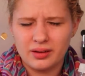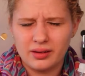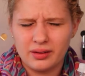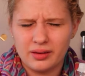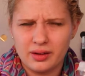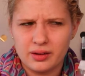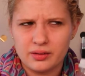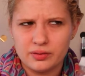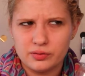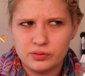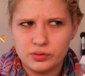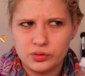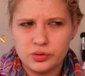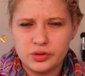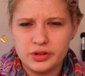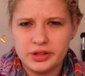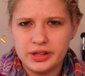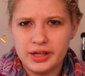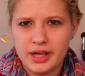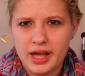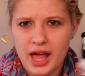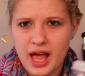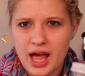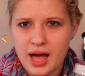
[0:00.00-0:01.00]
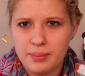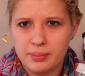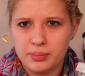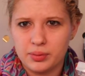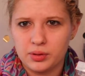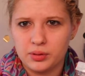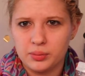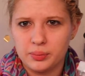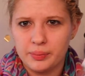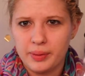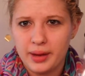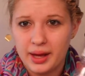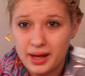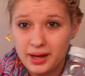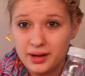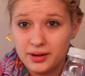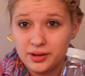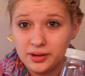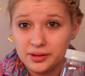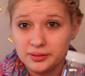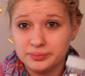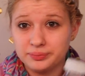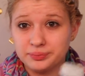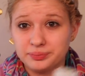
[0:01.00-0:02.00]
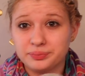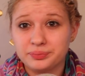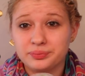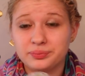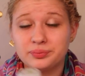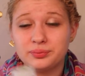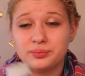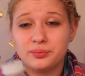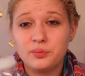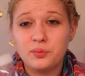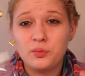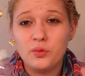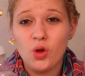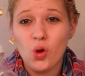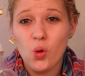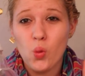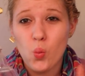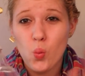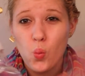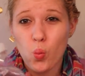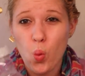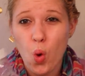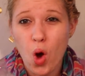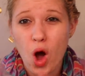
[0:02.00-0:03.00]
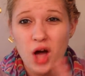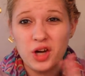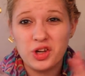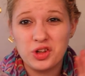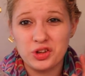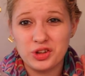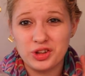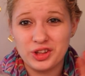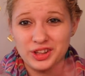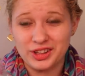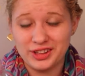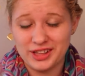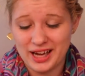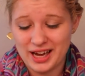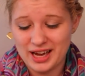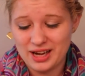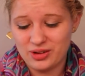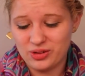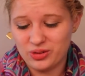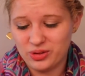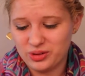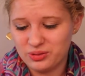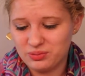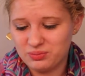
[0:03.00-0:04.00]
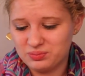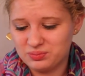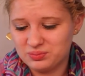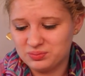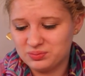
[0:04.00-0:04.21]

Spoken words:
the Fuji apple pear, watered down.